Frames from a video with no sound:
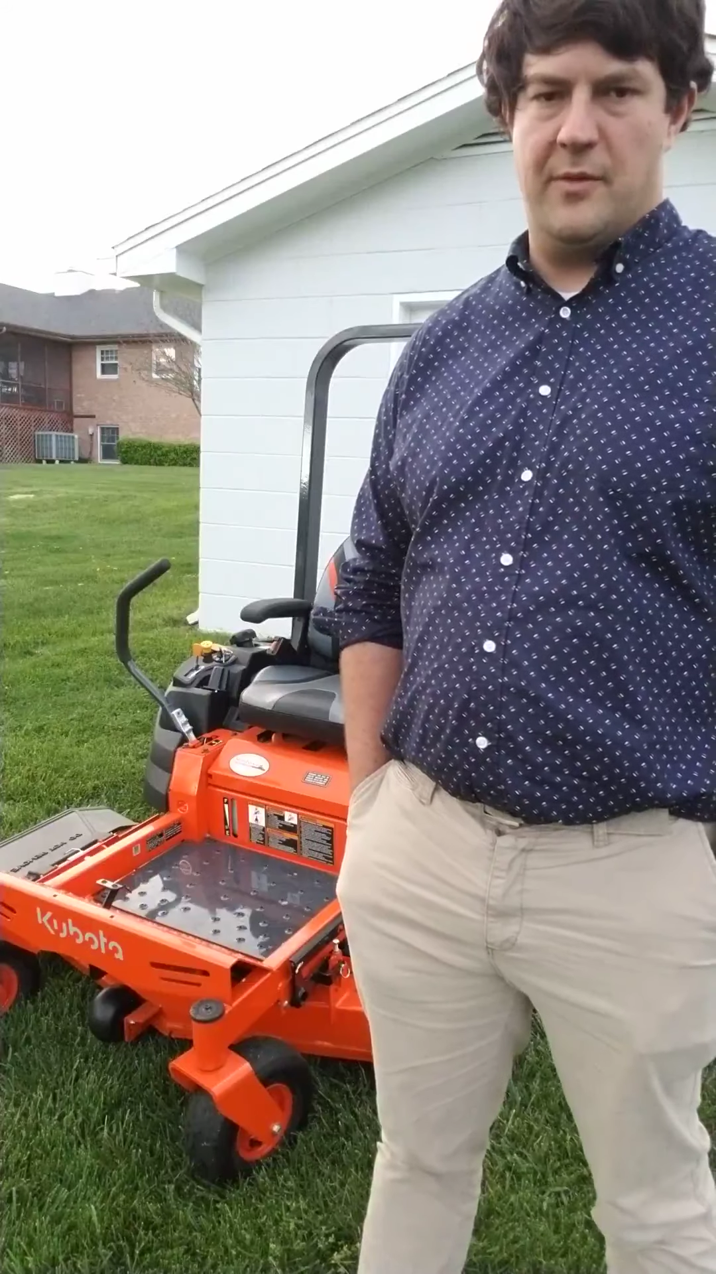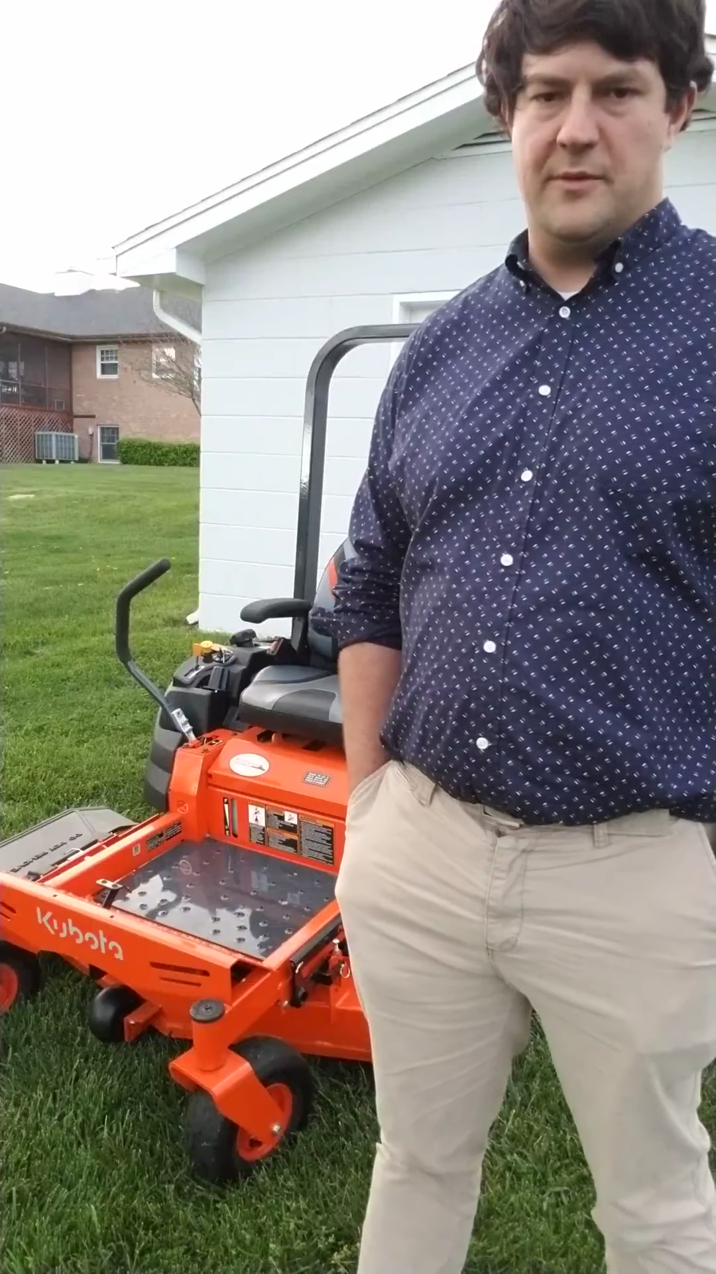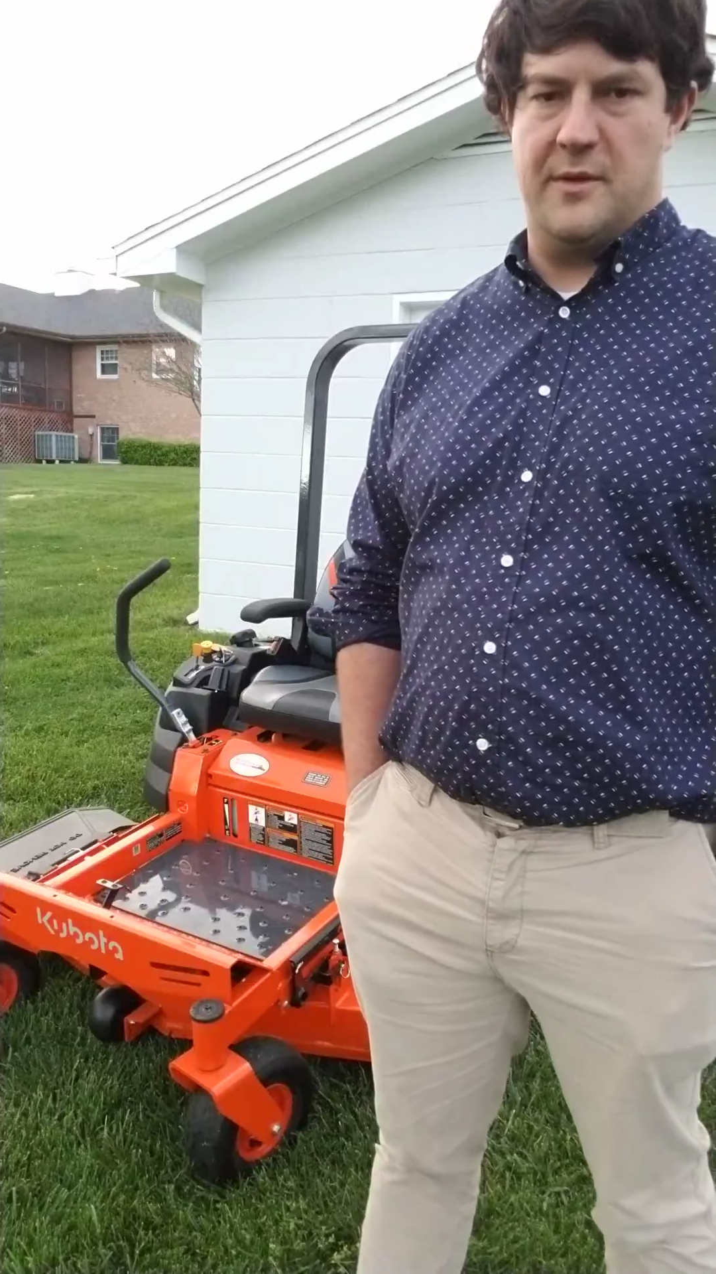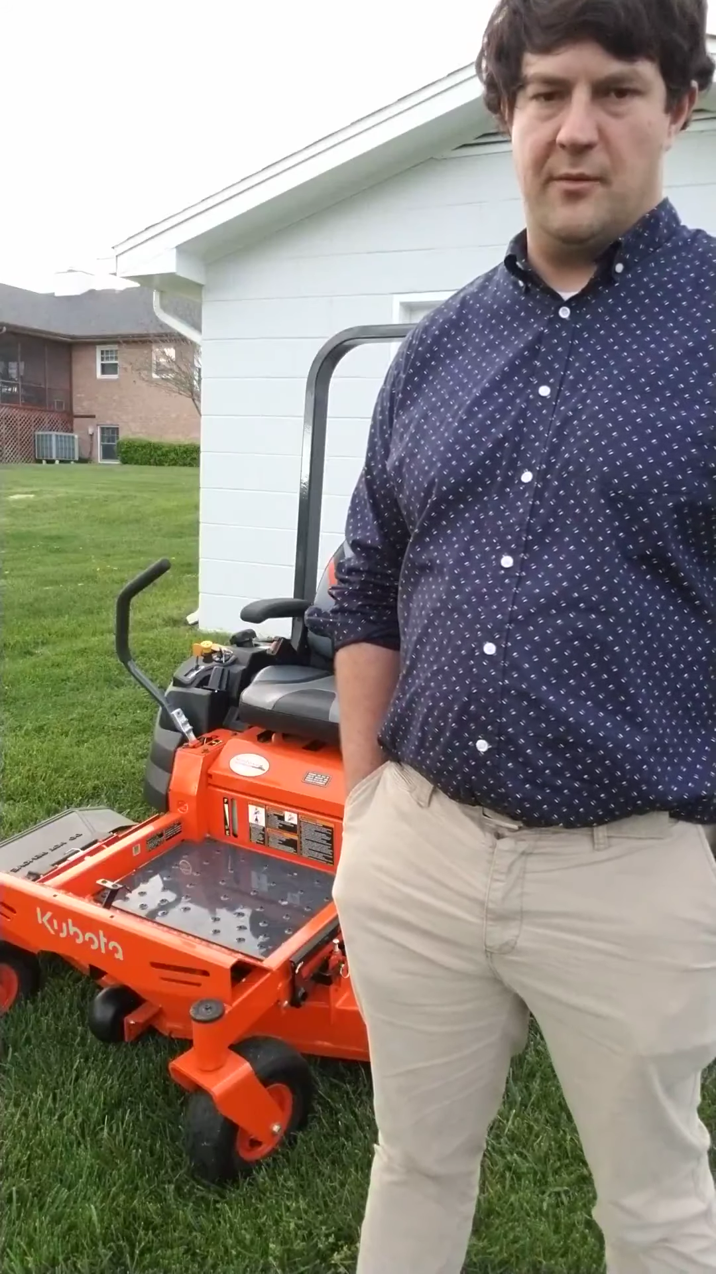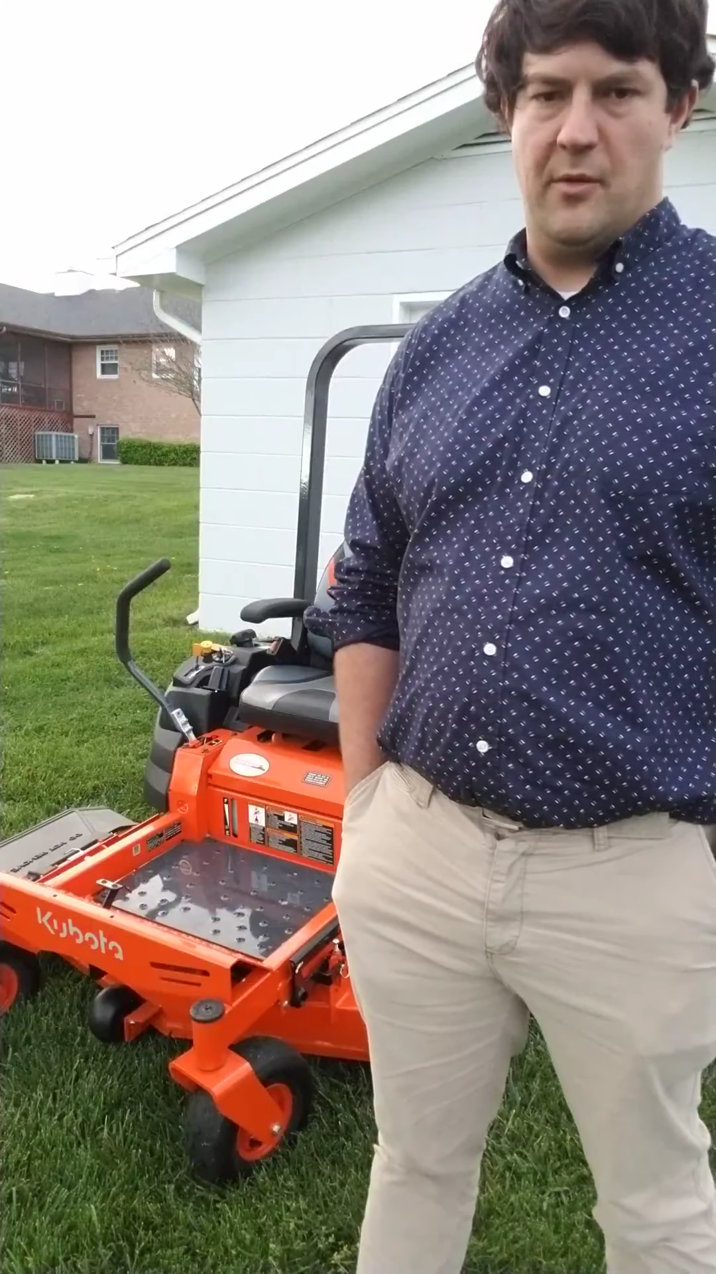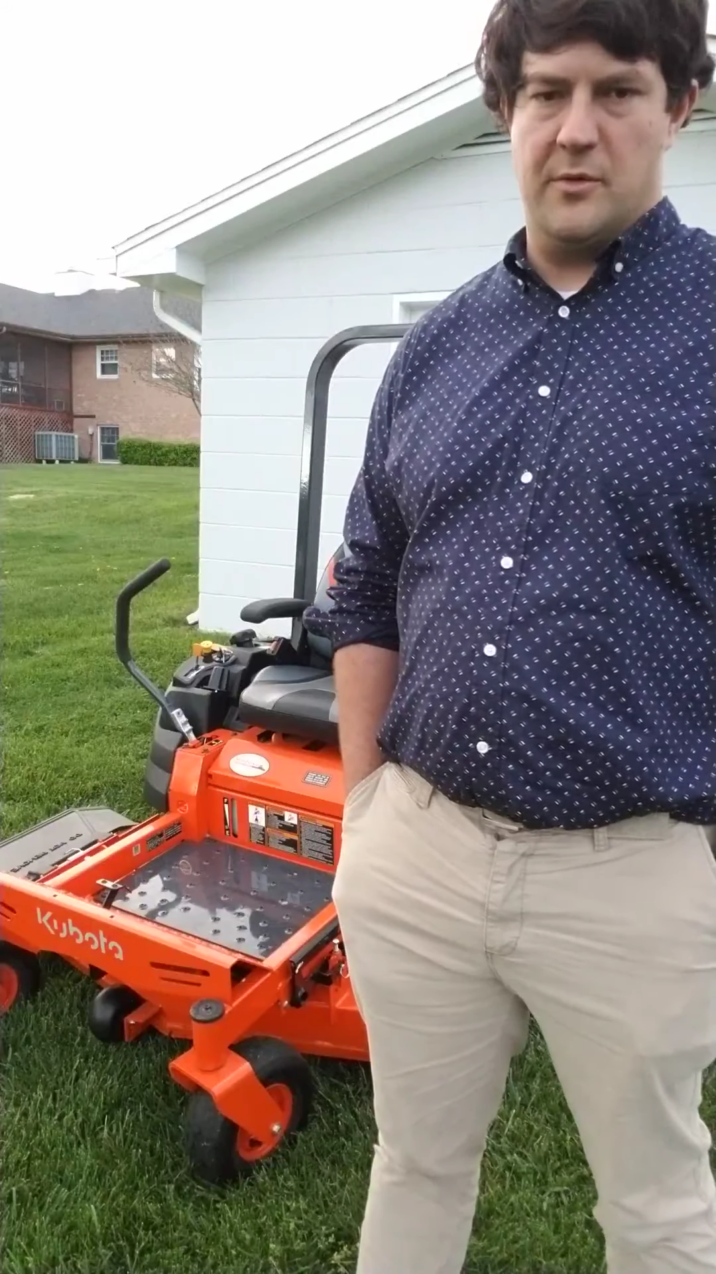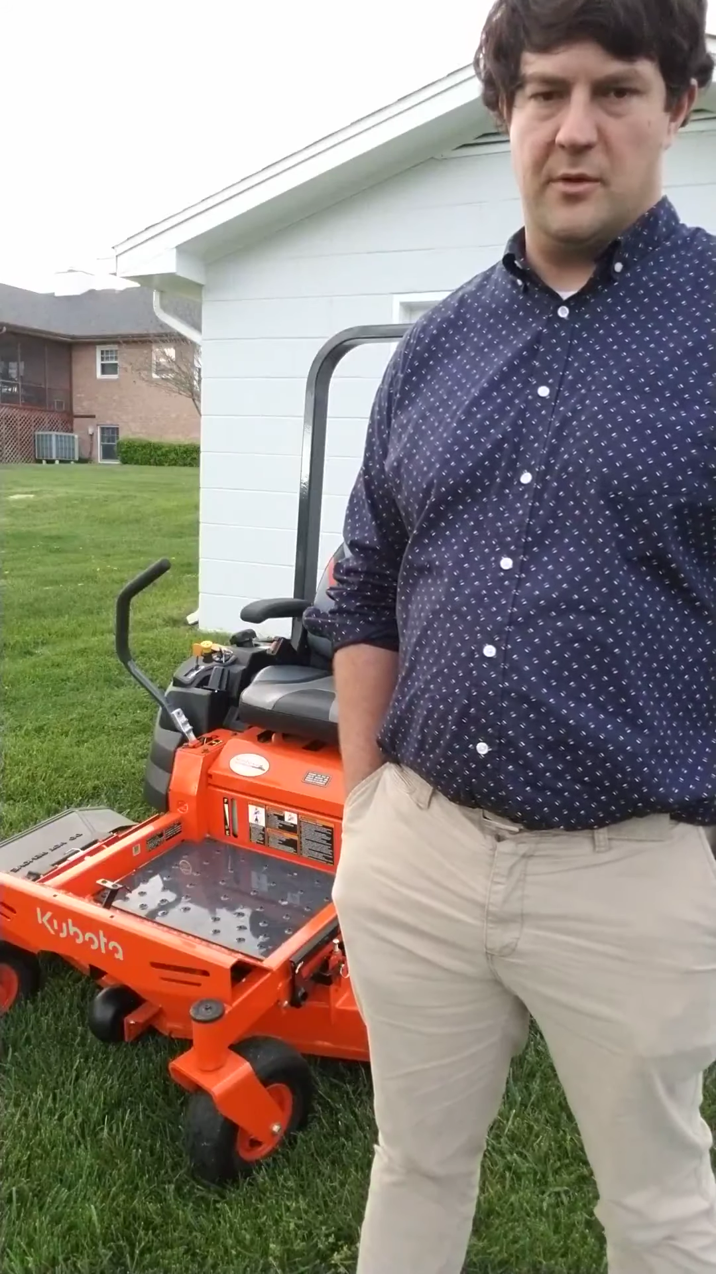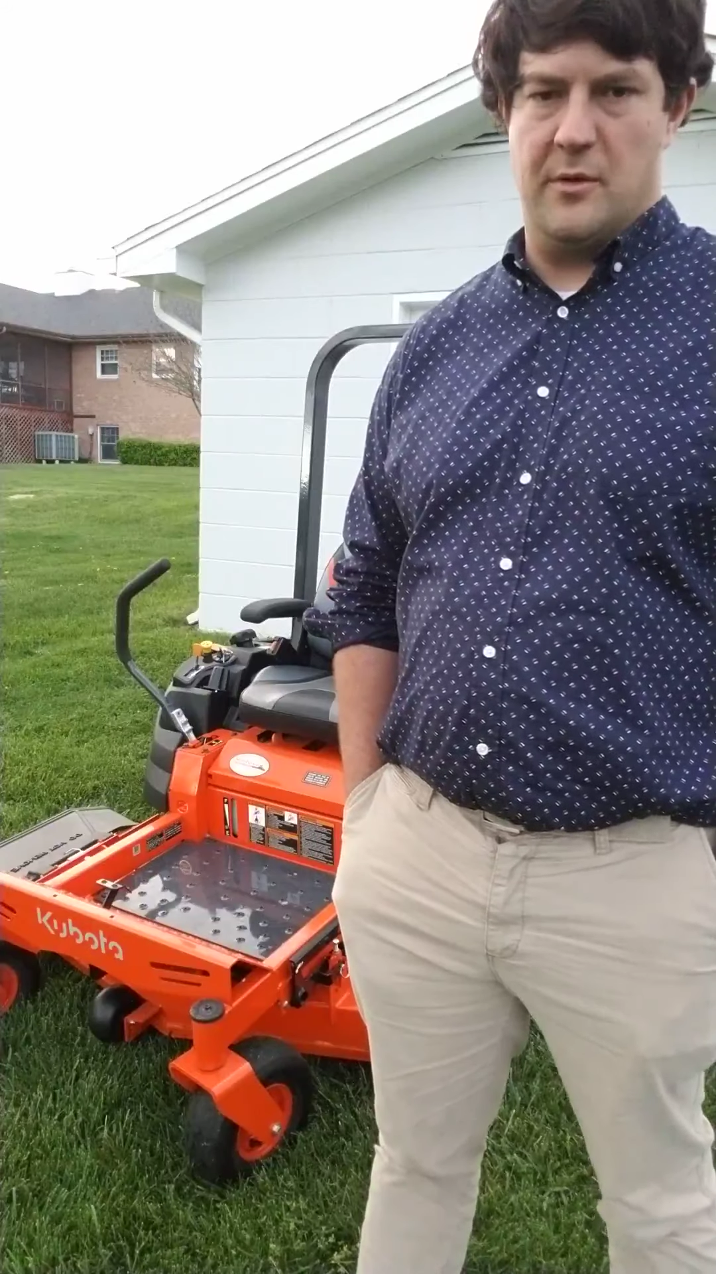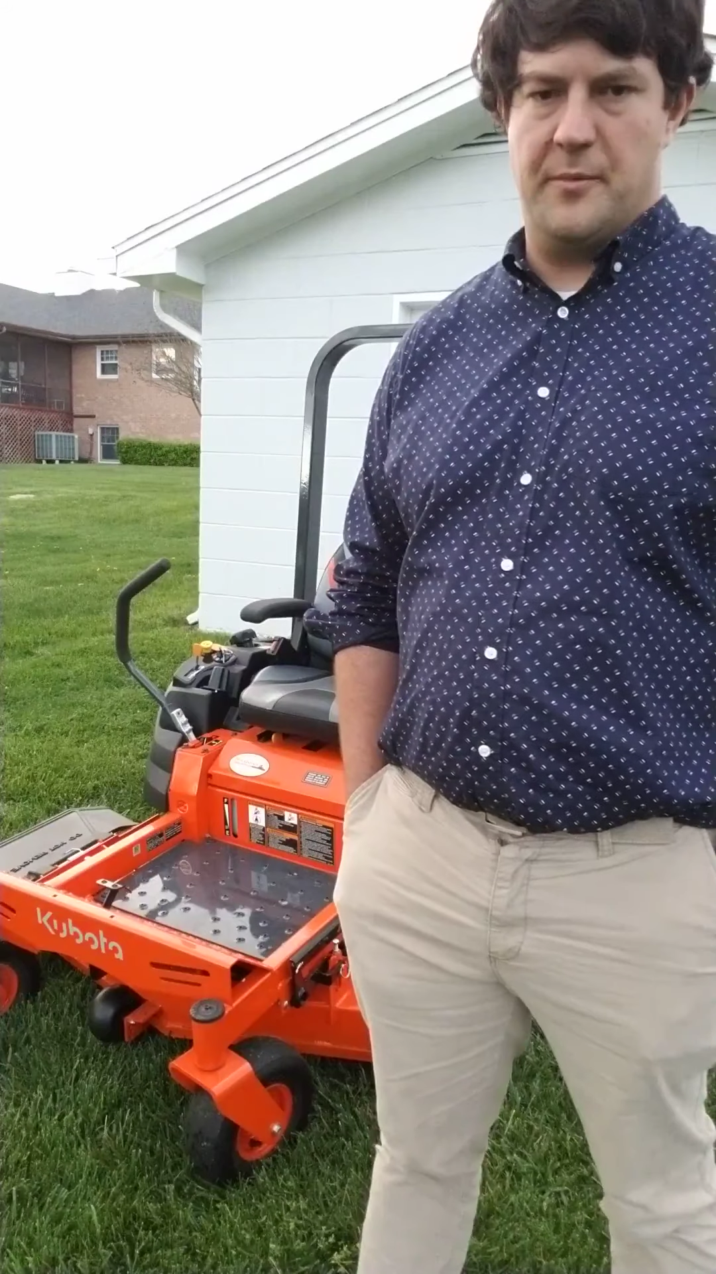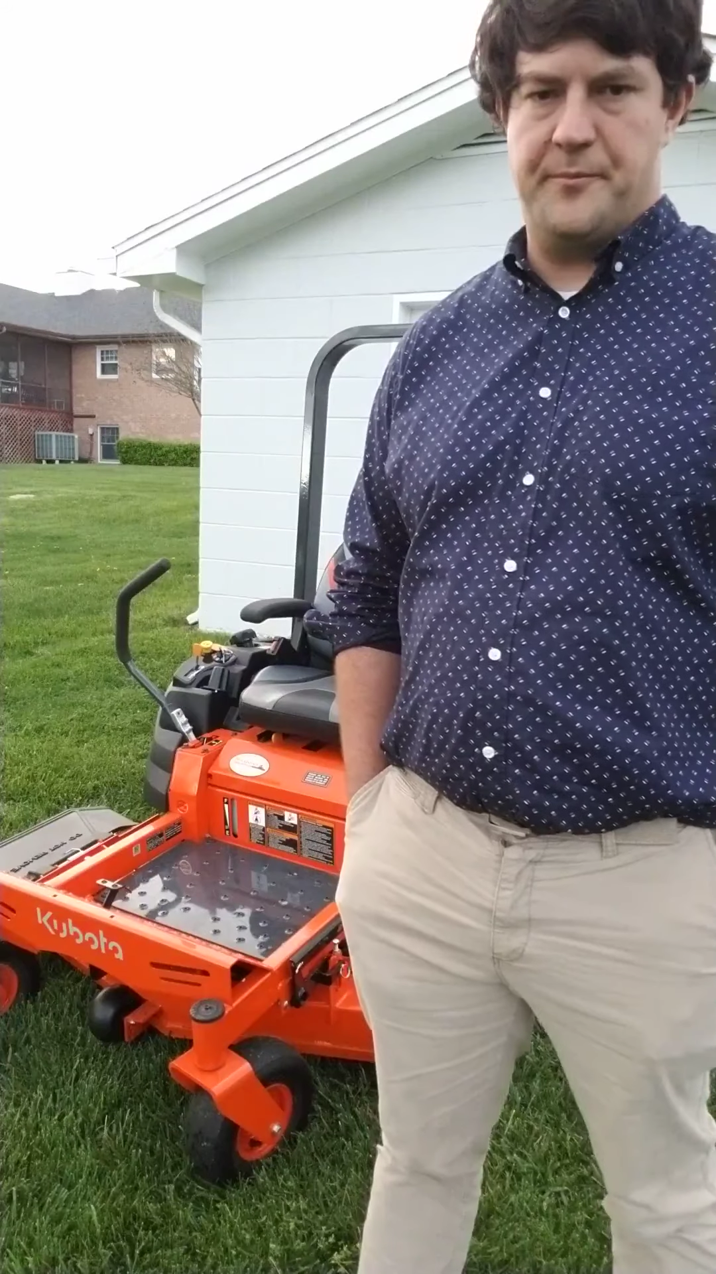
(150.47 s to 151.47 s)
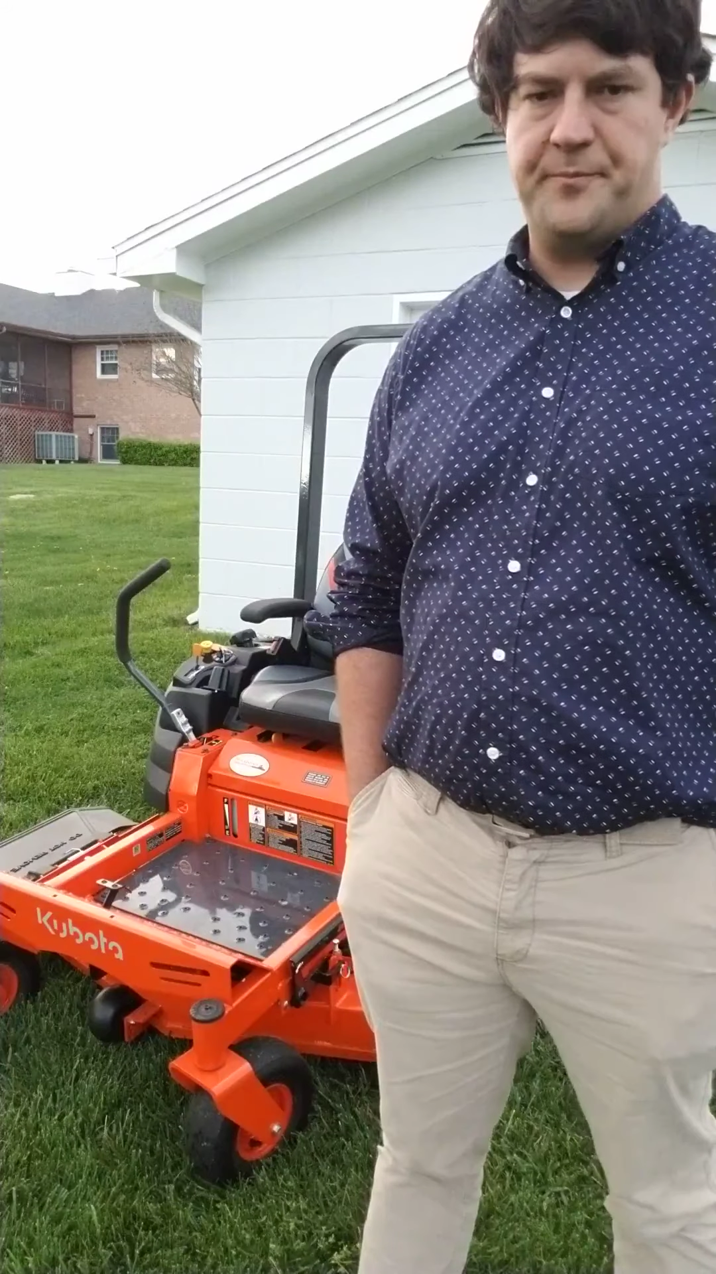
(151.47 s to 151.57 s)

a zero turn.